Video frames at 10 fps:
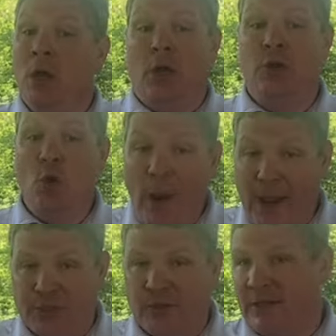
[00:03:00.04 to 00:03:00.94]
a new
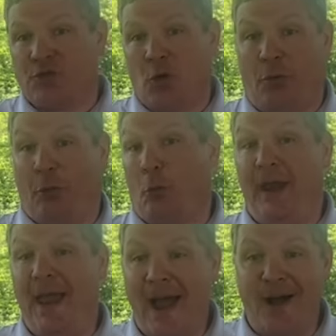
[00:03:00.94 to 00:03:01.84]
agent that sold
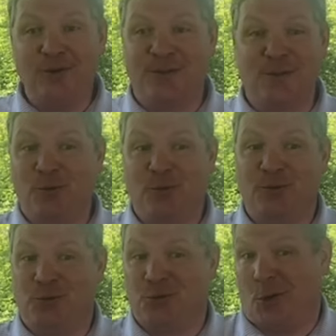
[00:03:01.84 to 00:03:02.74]
3 houses will
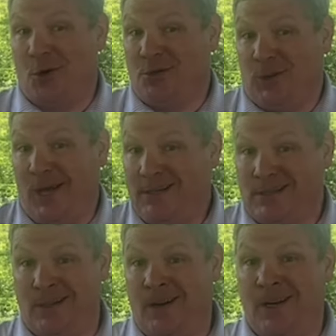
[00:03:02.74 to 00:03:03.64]
charge less
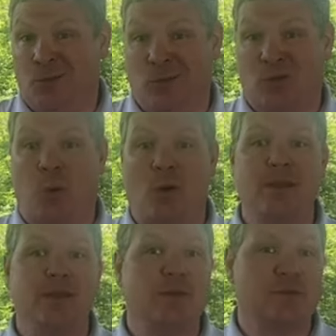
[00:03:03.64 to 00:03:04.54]
than an agent with 20
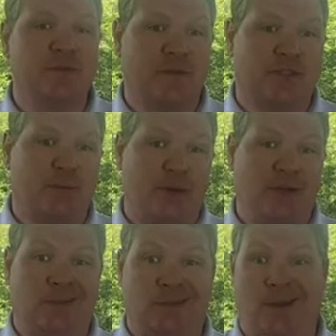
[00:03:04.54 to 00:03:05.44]
years of
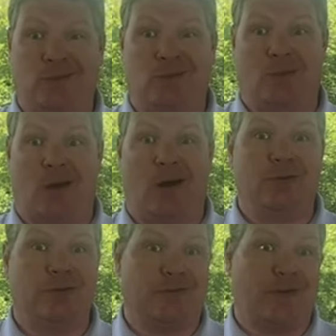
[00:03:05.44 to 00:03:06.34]
experience and having sold
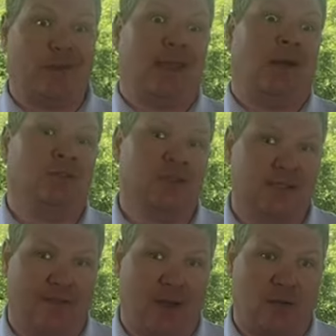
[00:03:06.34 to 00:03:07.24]
hundreds, if not thousands
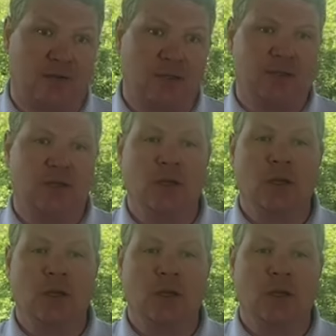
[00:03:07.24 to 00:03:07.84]
of houses.